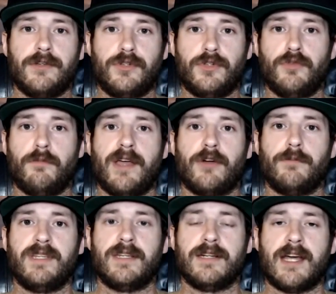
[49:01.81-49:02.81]
you to Mayo
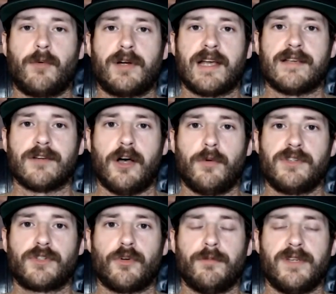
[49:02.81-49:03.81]
Media Network, as always,
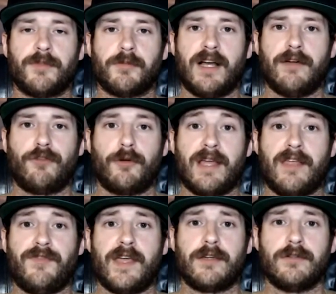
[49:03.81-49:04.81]
throwing me up the platform.
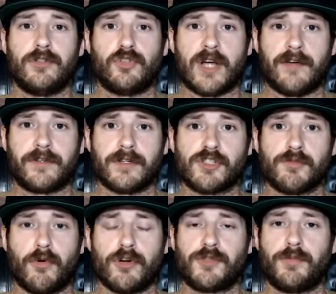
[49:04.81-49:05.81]
And thank you to DraftKings
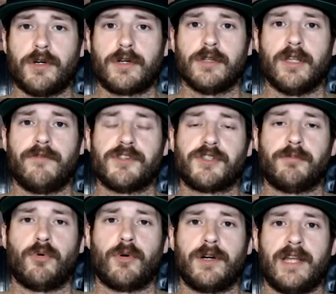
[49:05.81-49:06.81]
Sportsbook. Love the
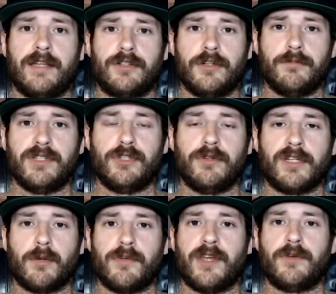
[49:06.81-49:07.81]
support and couldn't be doing
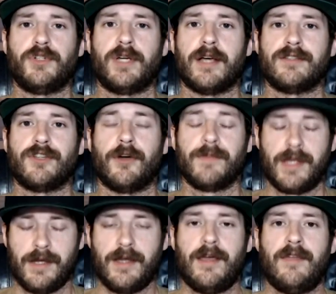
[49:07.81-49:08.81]
it without you guys. So
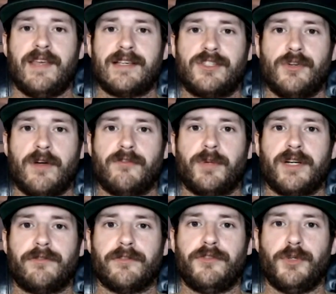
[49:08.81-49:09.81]
thanks to everybody
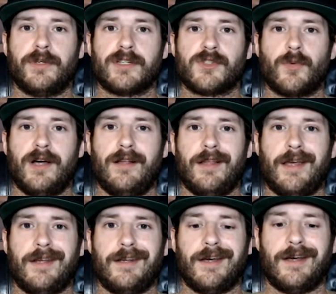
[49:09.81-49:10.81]
for viewing as well.
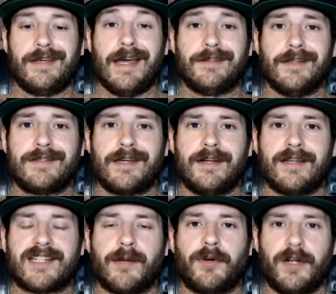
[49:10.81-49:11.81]
And yeah, let's get it
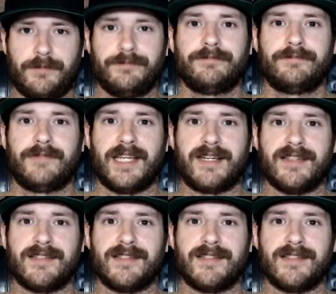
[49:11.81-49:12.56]
next time around. Take it